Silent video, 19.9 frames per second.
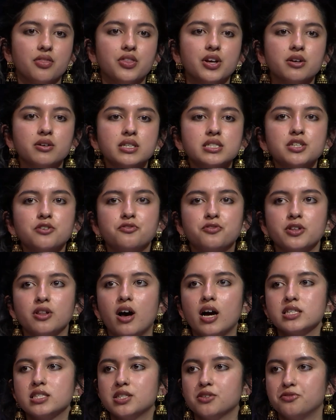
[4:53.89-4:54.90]
there is a
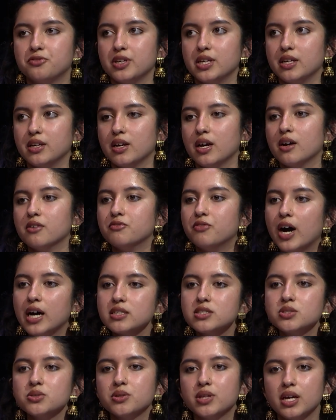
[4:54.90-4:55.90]
philosophy,
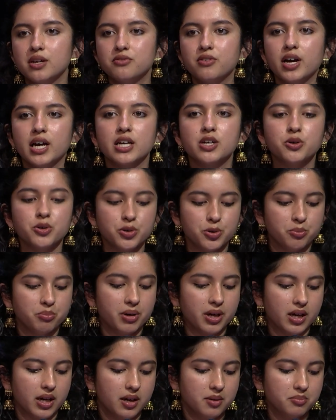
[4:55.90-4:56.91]
Vasudhaiva
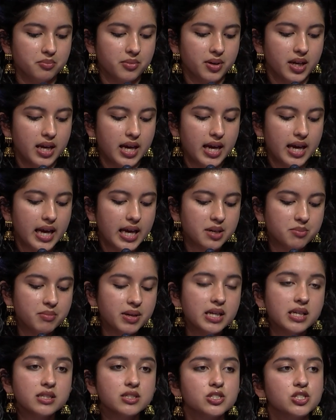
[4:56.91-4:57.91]
Kutumbakam. It
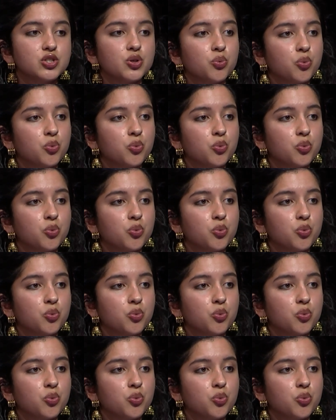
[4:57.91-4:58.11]
means the